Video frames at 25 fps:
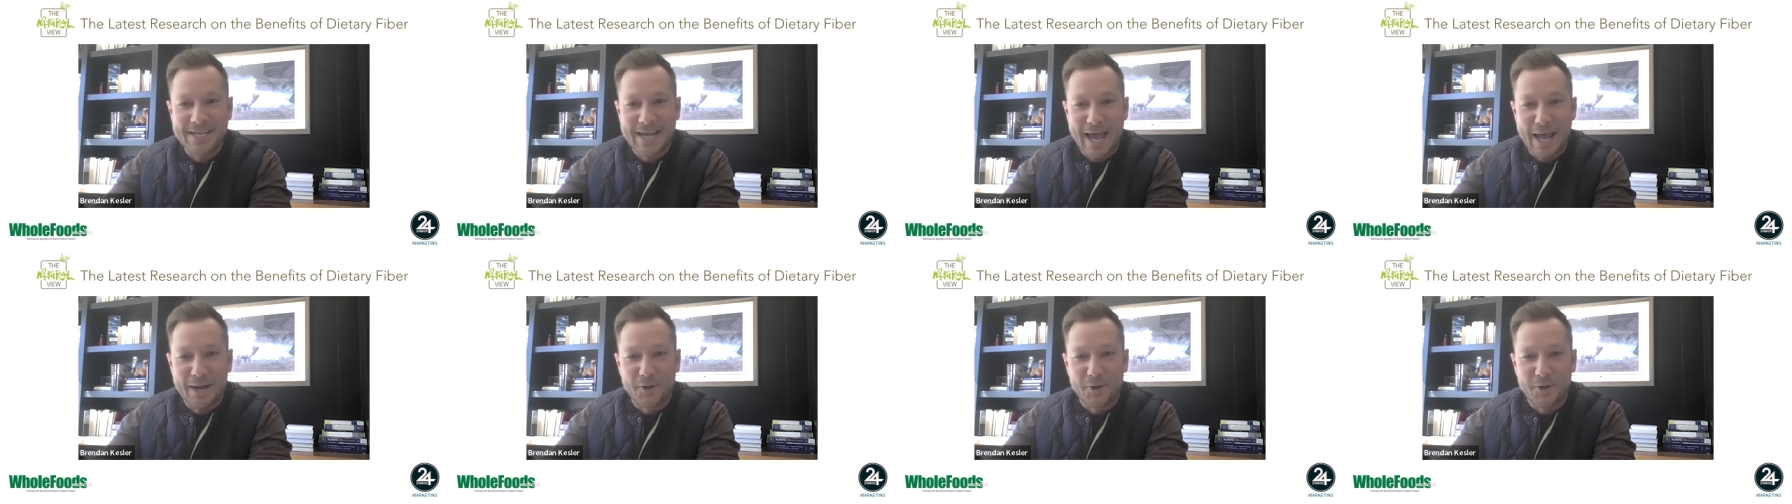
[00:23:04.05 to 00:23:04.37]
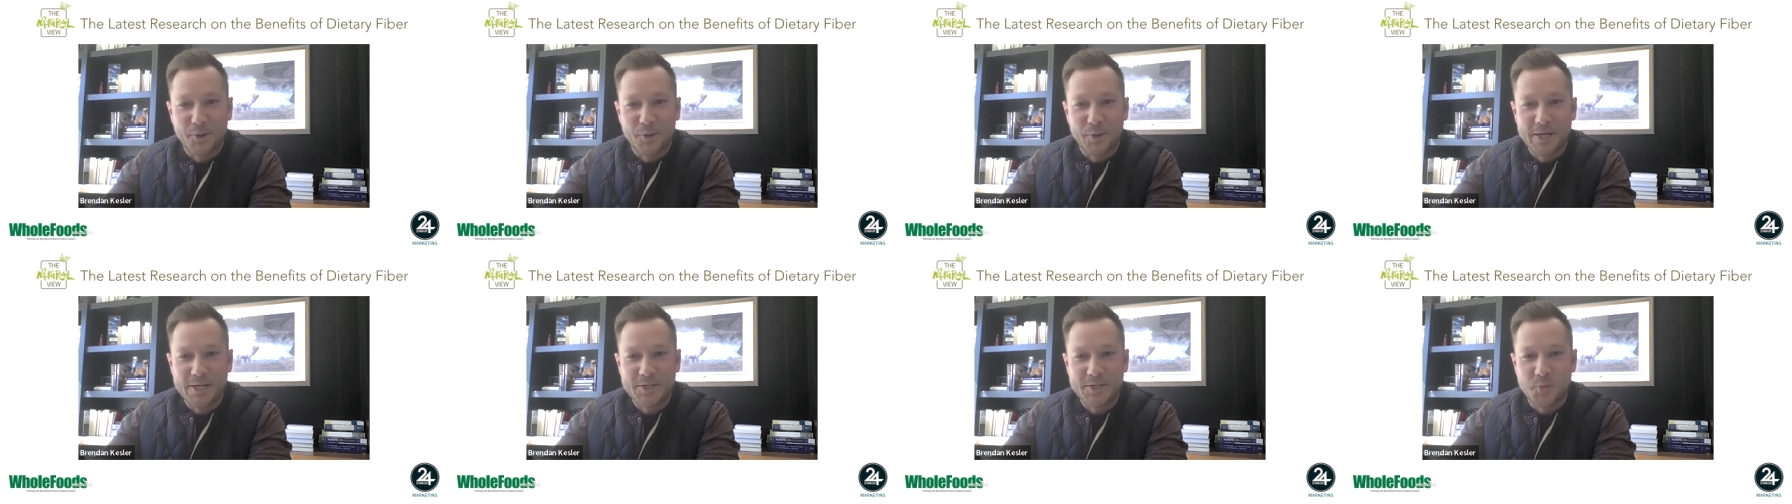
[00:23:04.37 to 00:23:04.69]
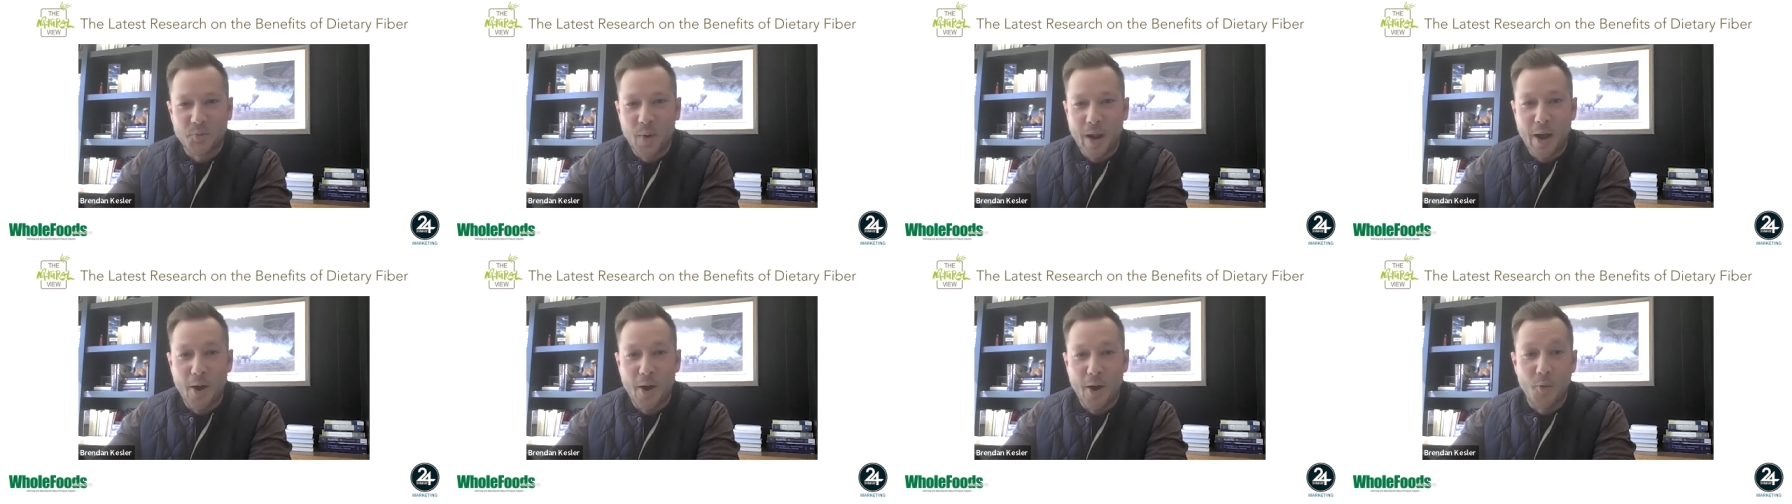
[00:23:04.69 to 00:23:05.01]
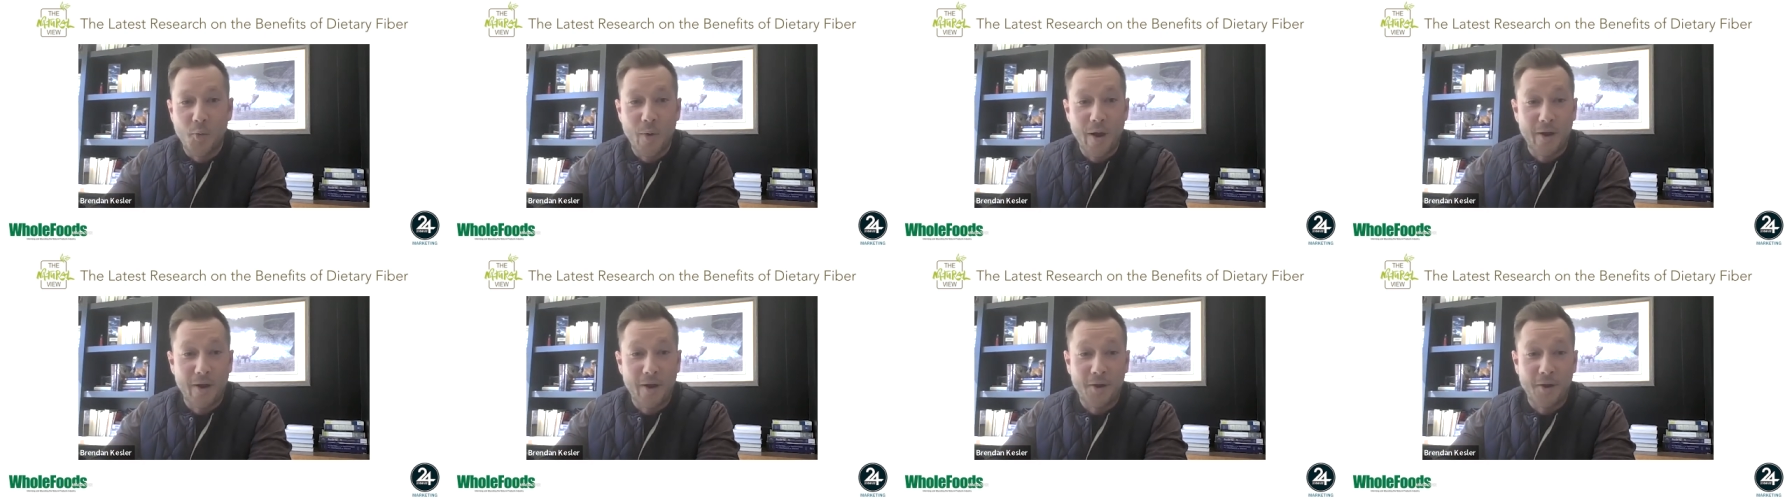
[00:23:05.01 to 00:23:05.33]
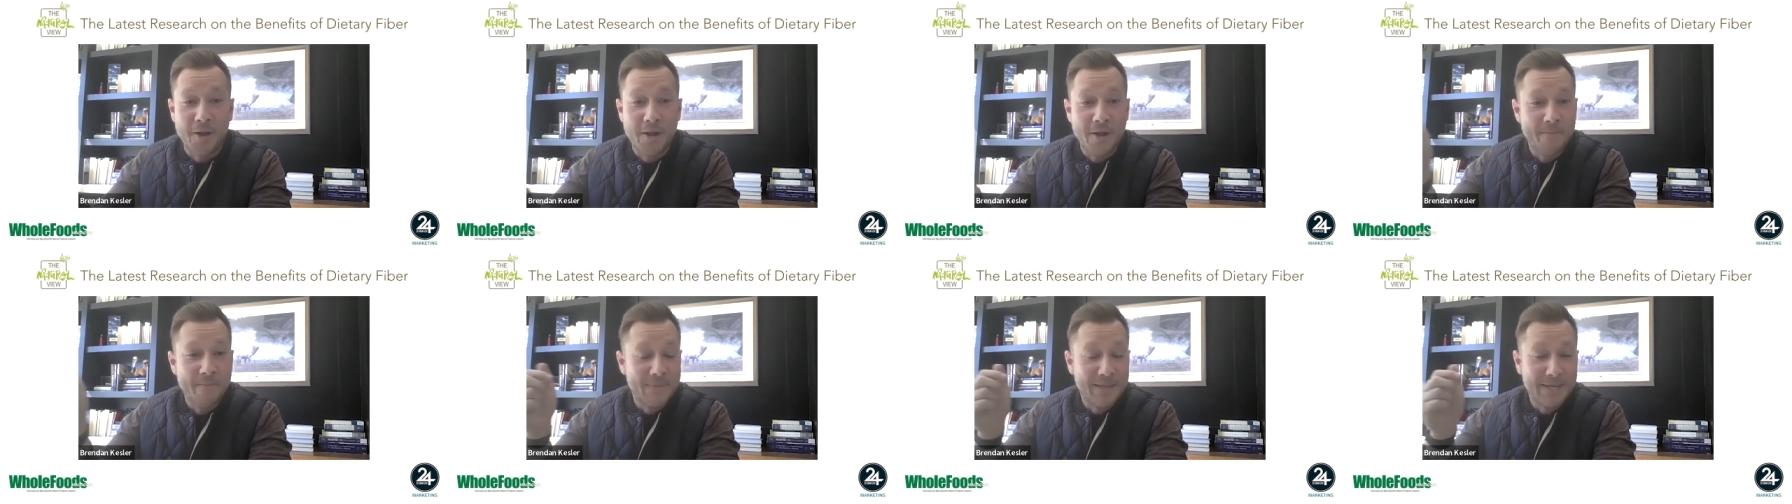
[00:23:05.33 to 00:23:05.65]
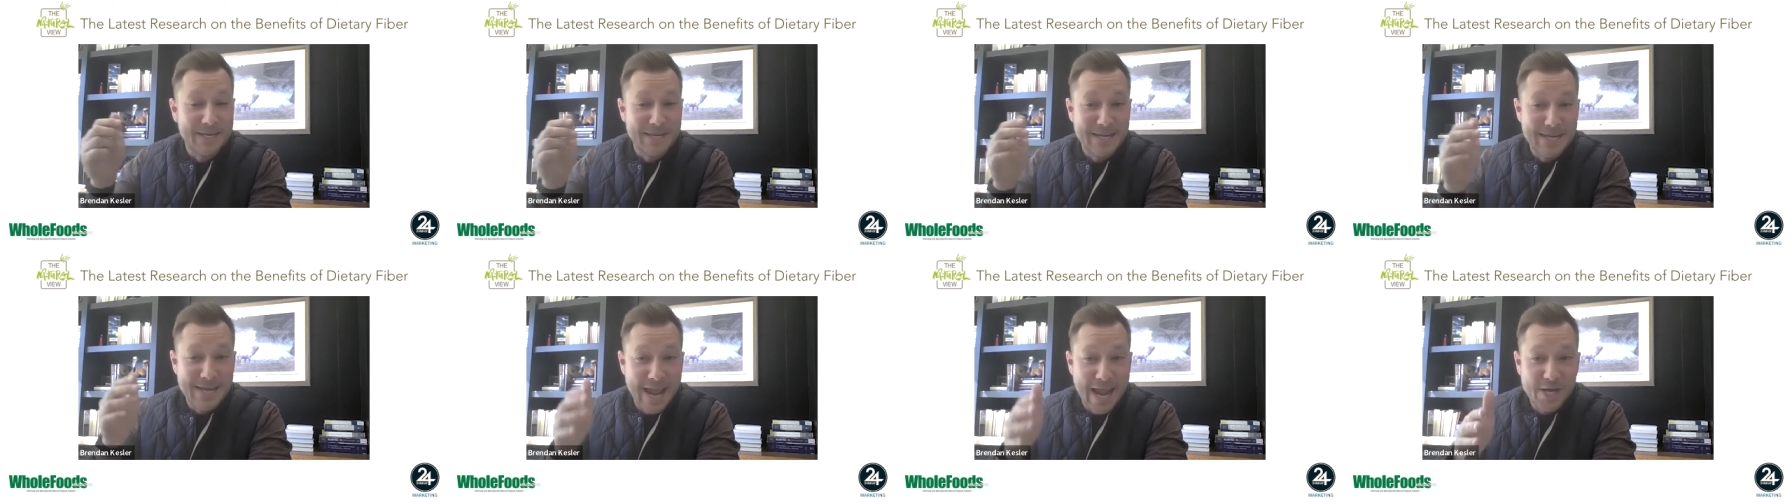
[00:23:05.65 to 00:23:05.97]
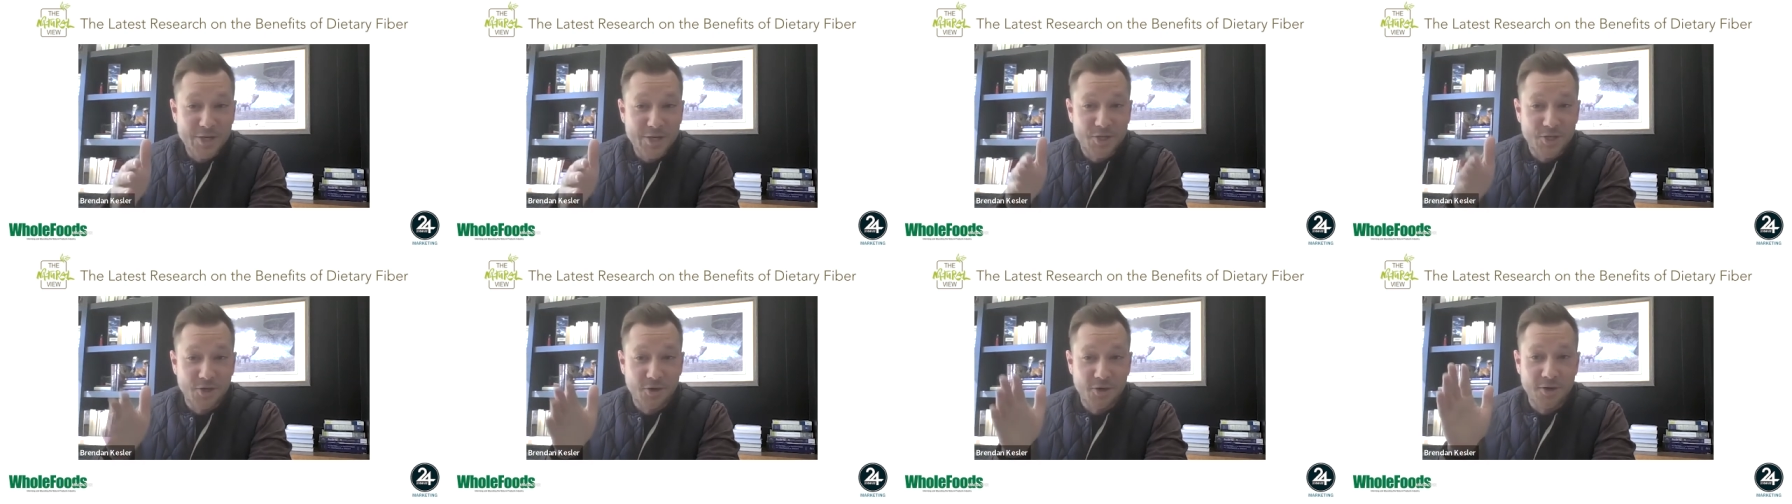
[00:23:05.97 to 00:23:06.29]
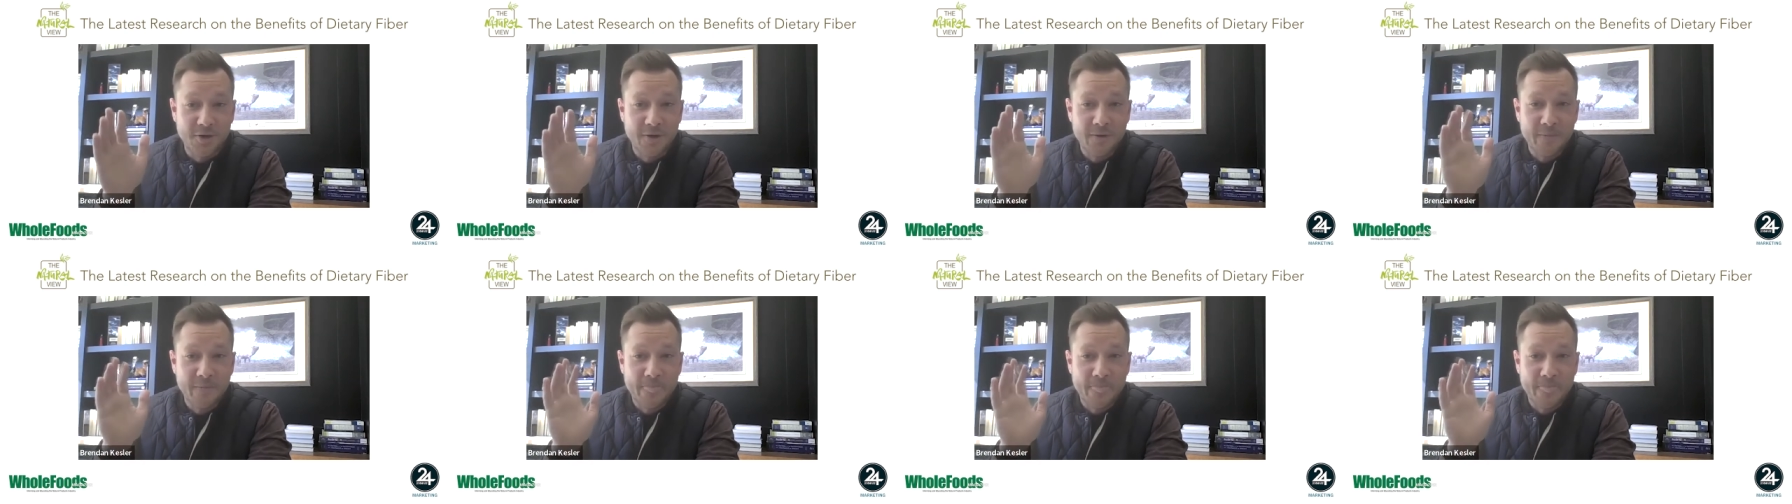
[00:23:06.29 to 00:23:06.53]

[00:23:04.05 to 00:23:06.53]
category as well, where nature,